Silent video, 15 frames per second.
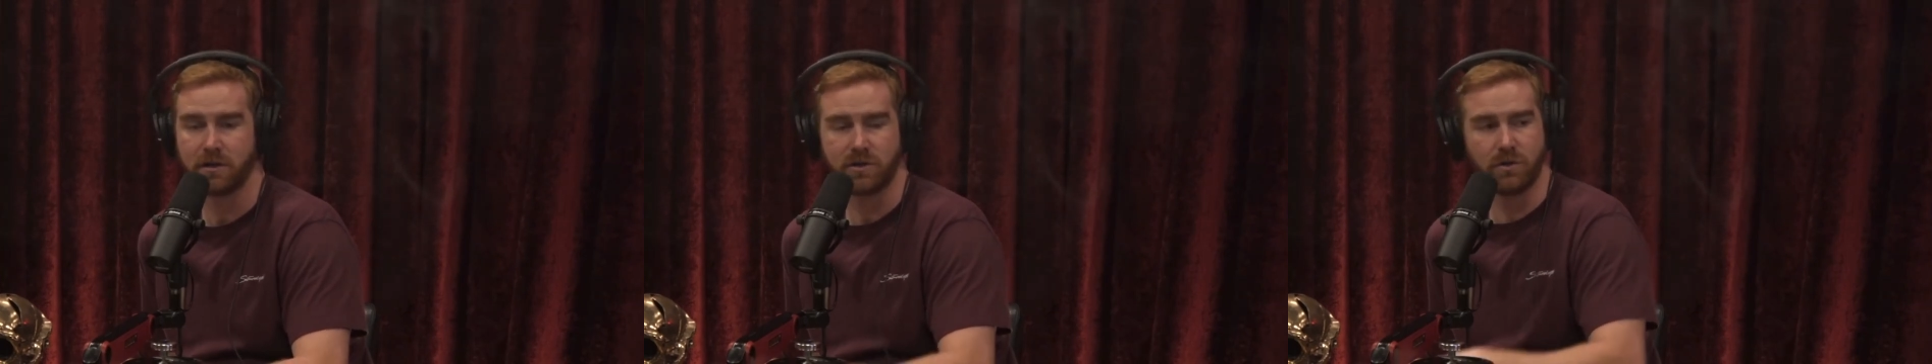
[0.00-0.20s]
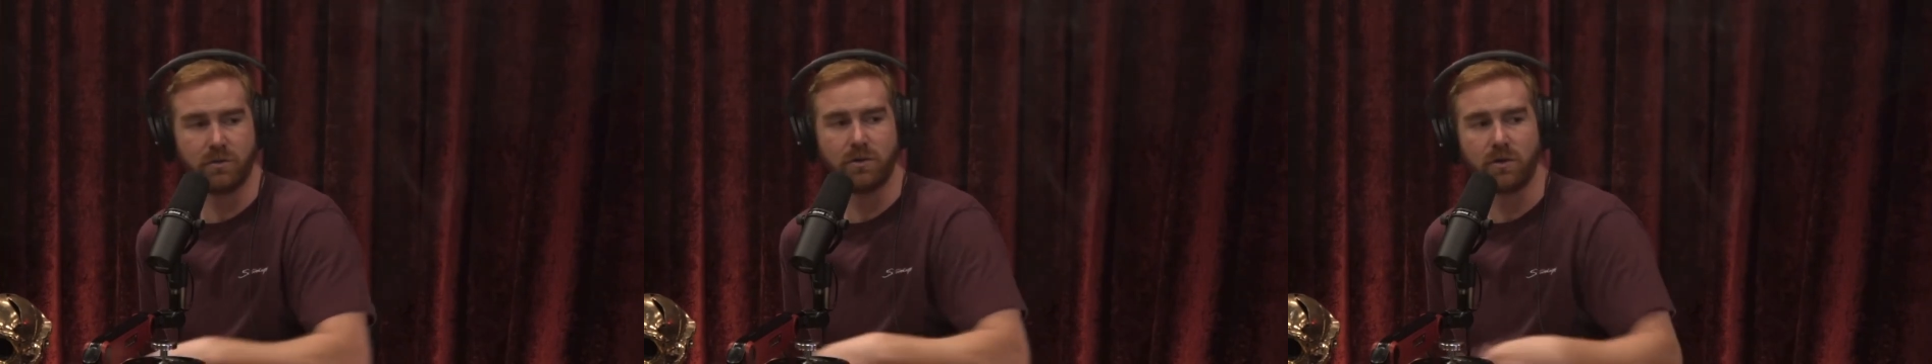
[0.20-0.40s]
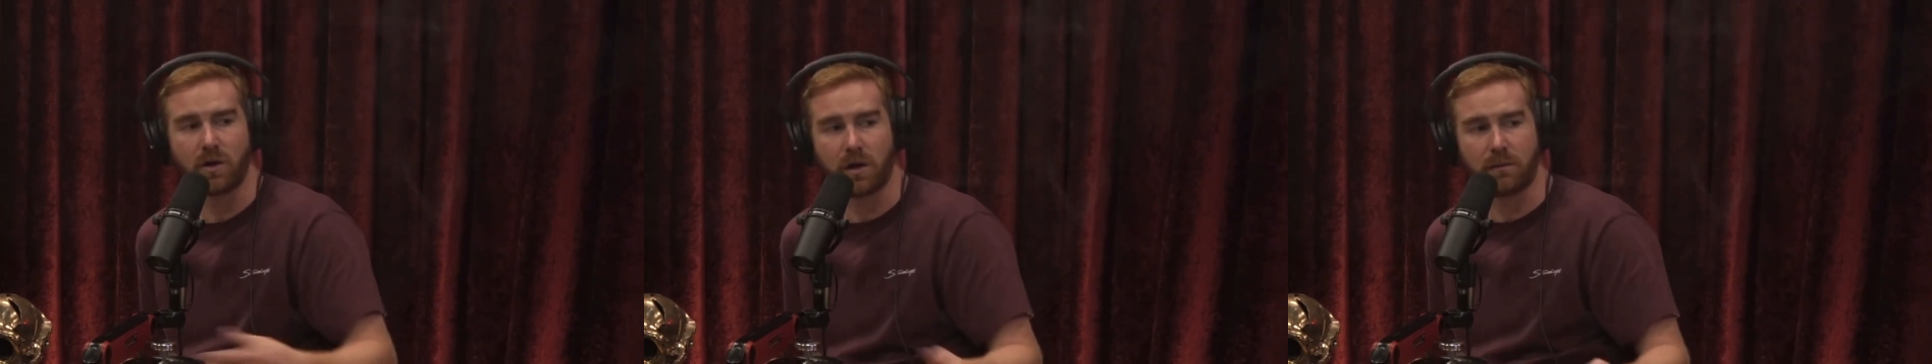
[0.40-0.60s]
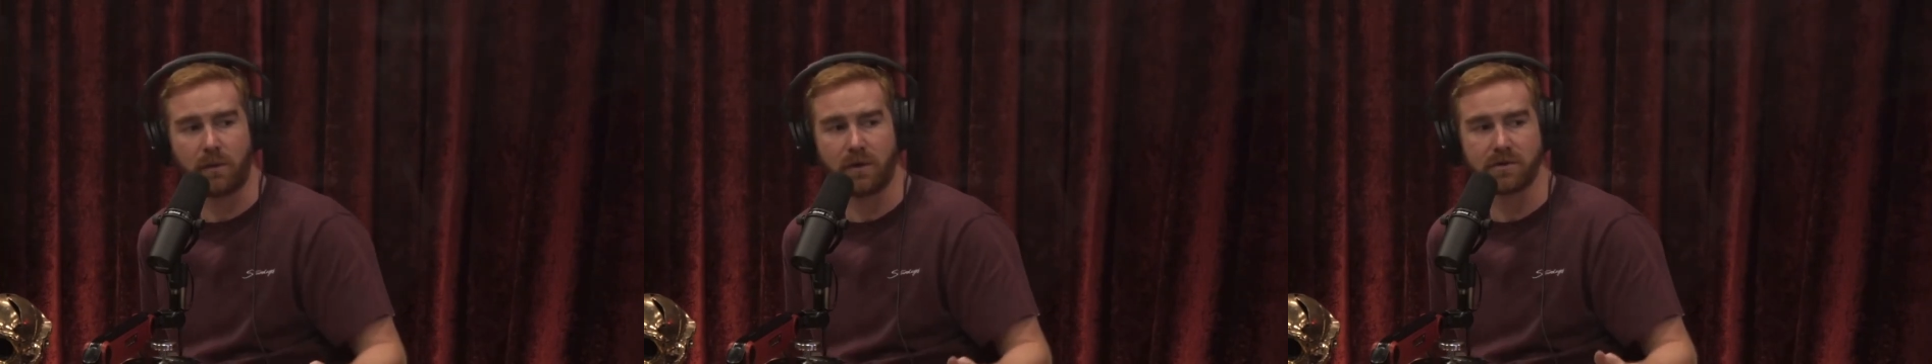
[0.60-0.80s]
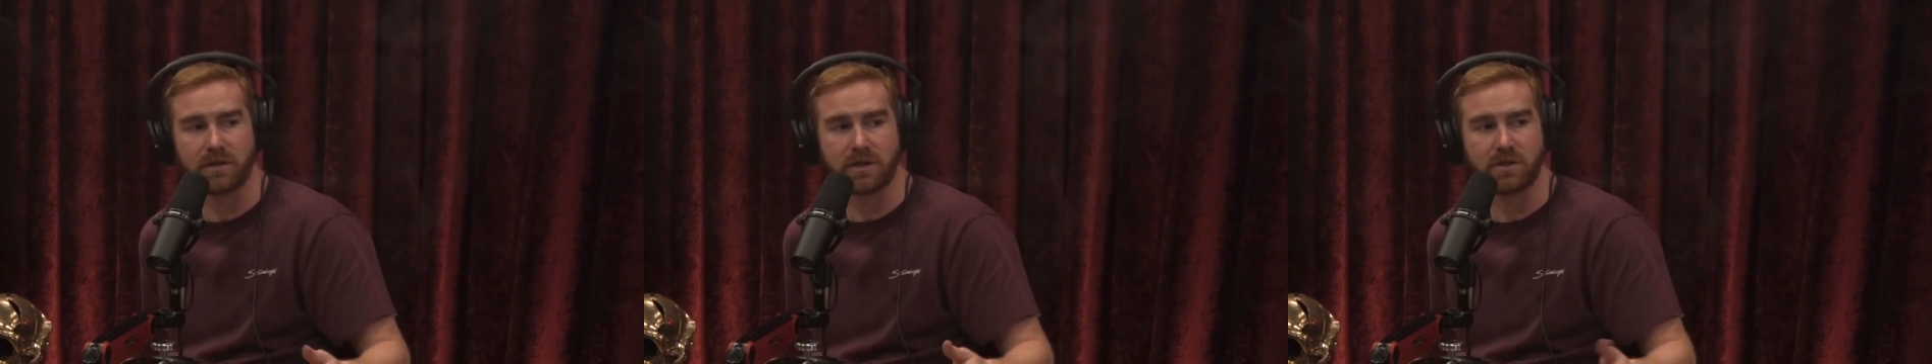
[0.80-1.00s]
Do New York
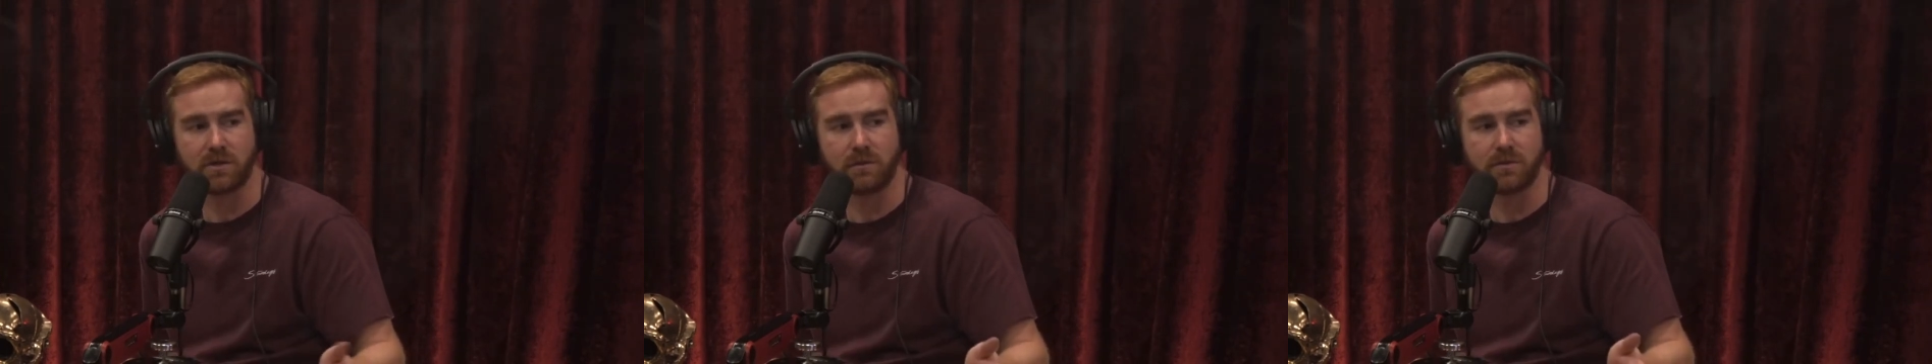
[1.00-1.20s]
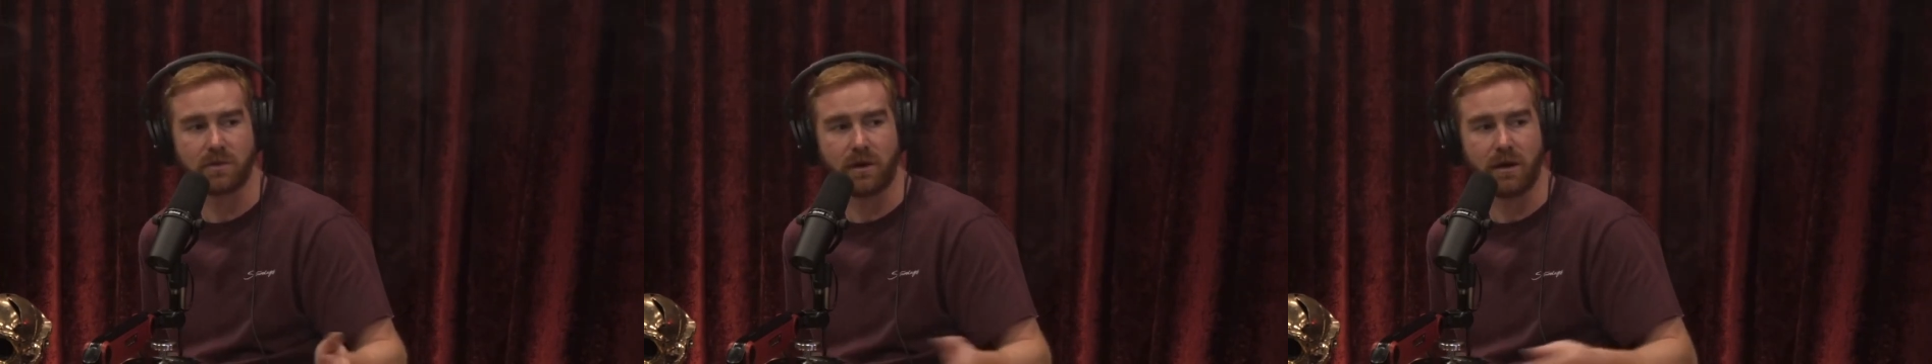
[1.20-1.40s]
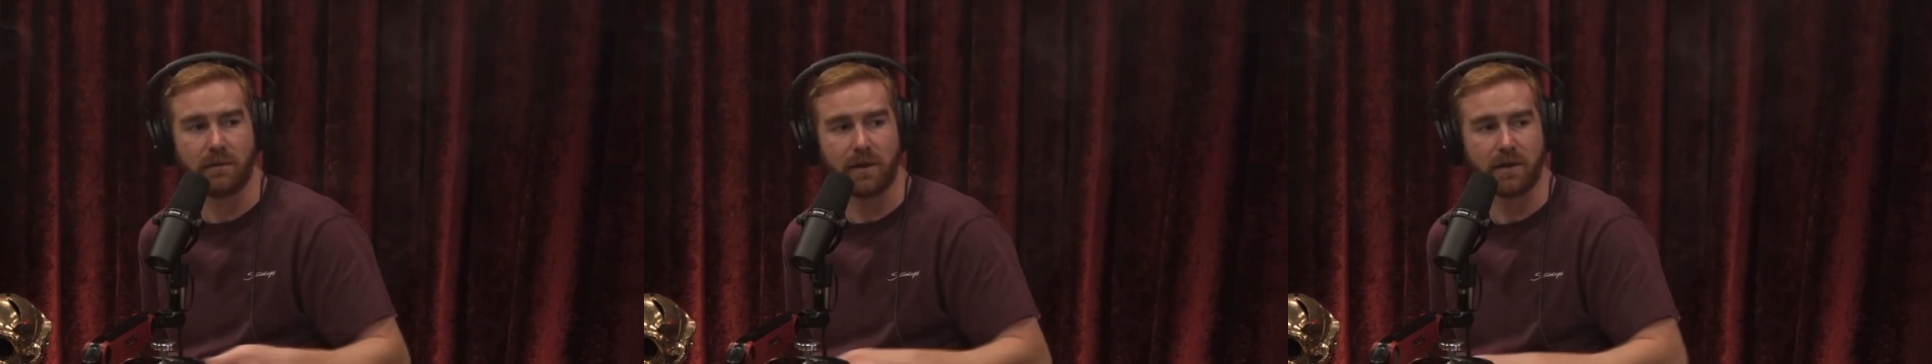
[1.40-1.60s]
Post exhumes grandmother.